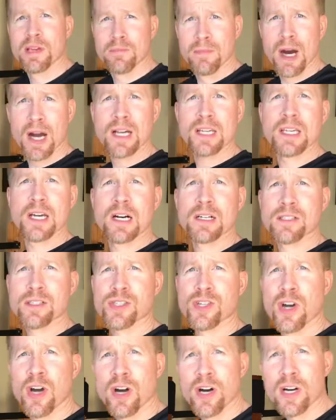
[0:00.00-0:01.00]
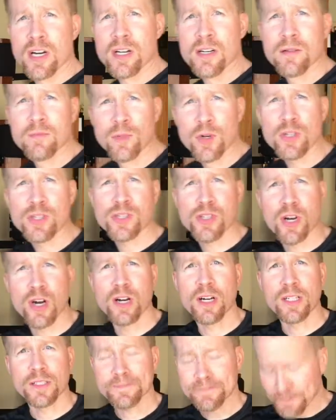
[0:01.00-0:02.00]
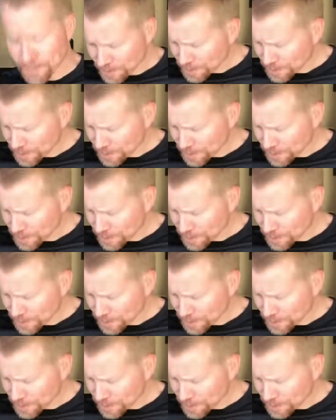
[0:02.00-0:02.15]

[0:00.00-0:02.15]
Makyanjong, Mukjong.